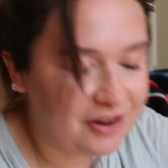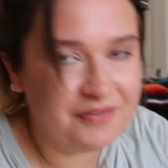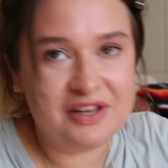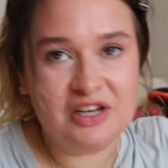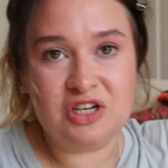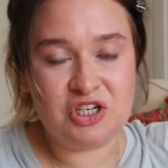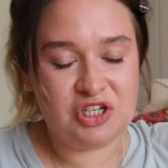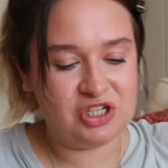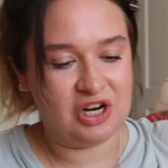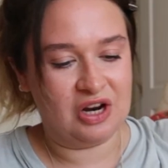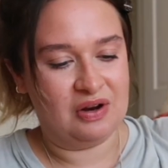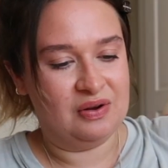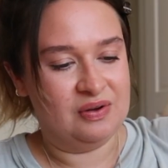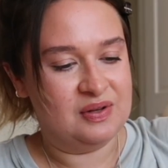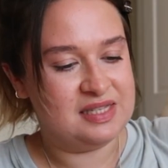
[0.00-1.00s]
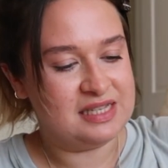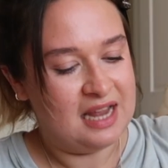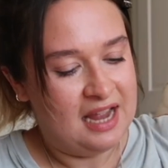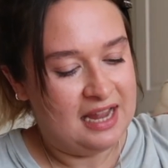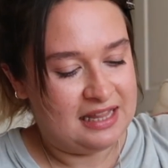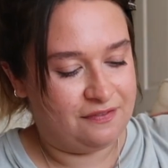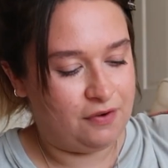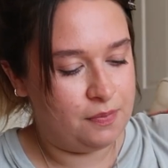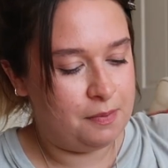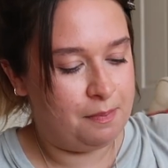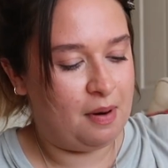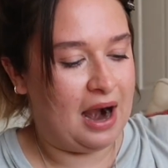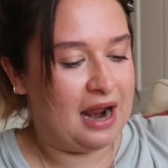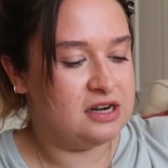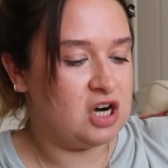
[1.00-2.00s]
got these shoes. They're from the
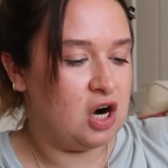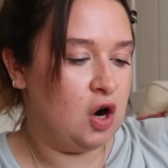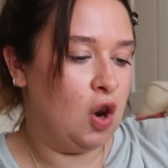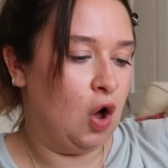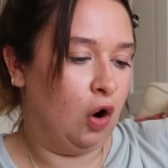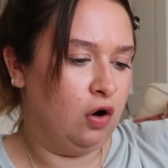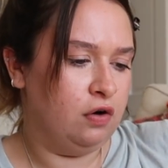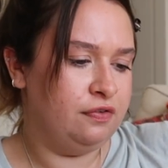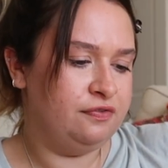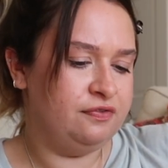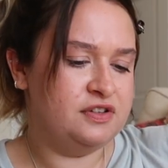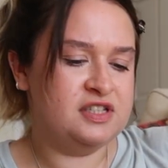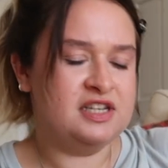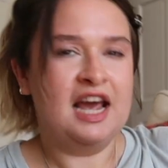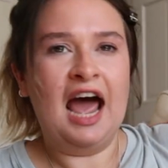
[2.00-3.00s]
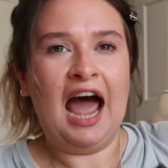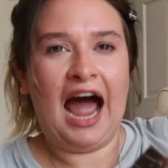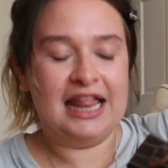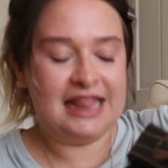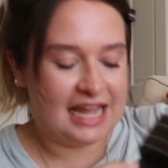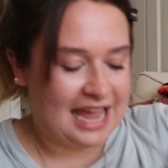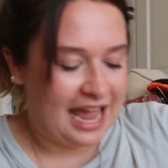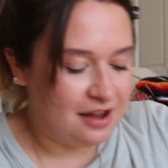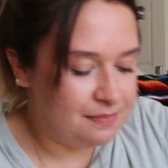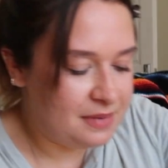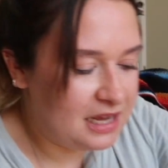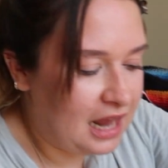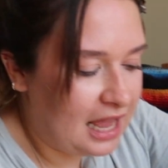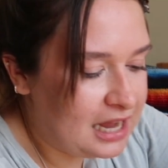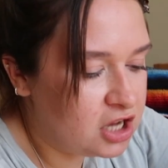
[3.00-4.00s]
brand Loft, and they gave
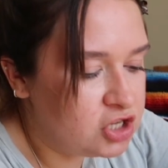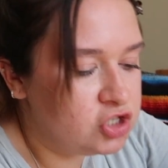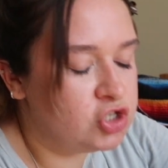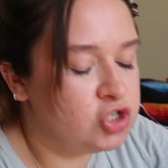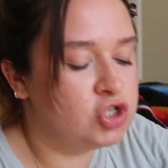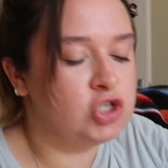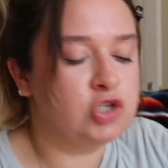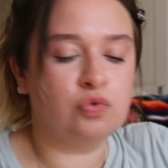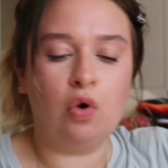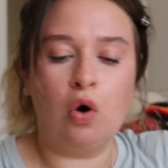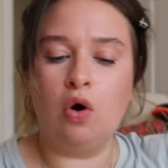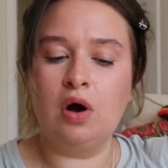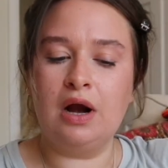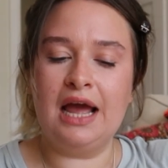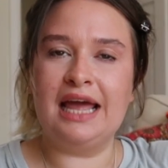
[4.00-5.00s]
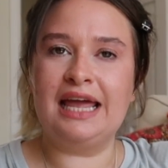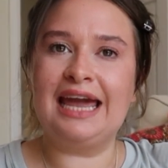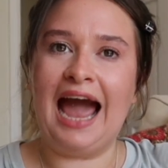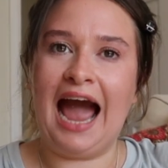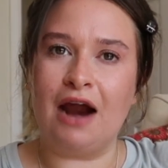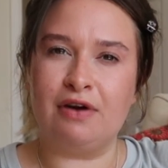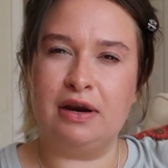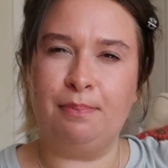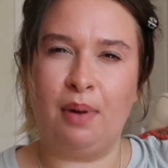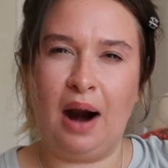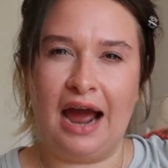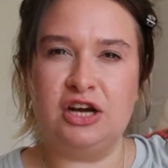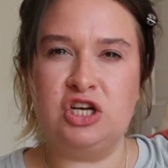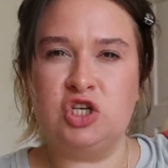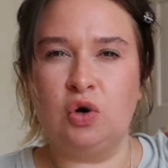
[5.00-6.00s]
me like strong Carrie
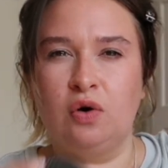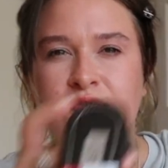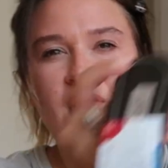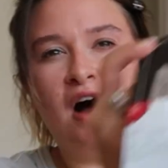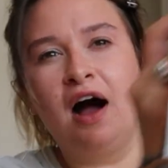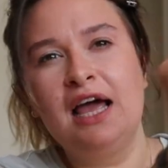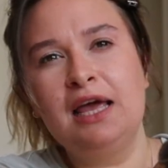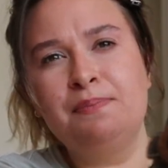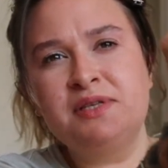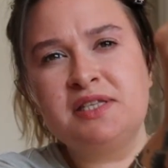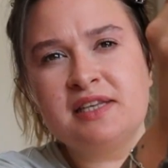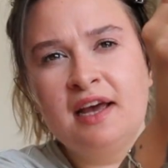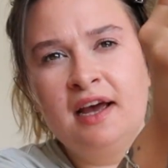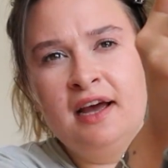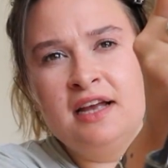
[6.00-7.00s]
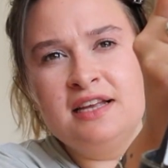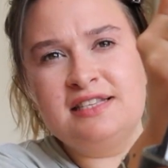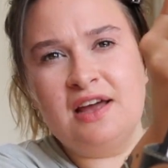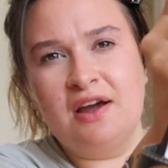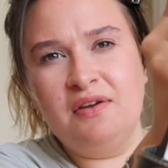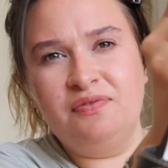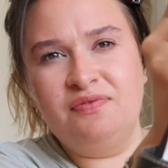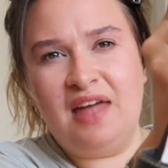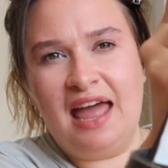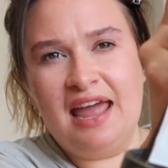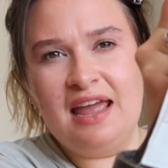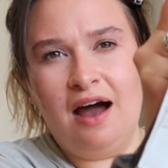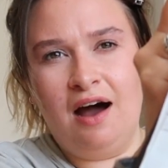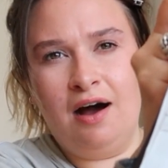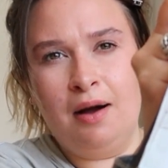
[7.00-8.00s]
Bradshaw vibes. So
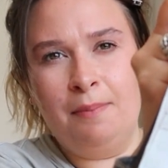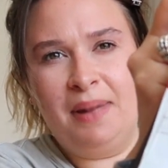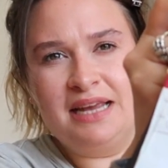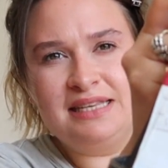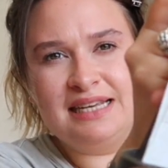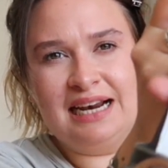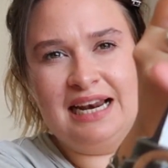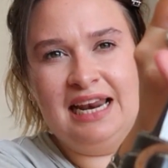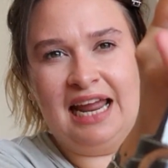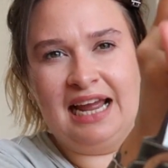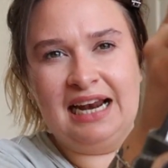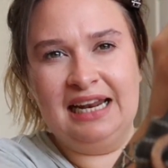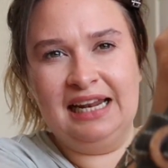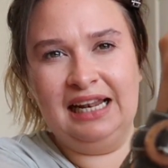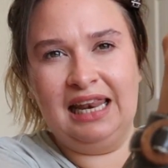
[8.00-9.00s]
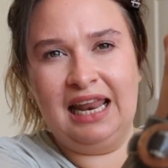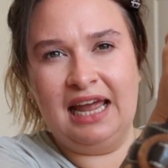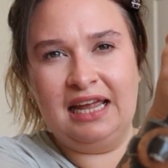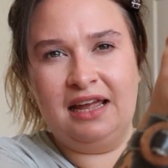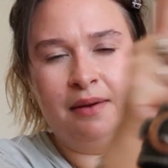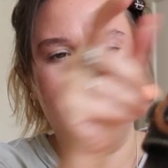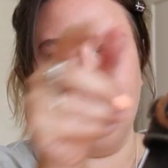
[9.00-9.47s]
they are basically like a little like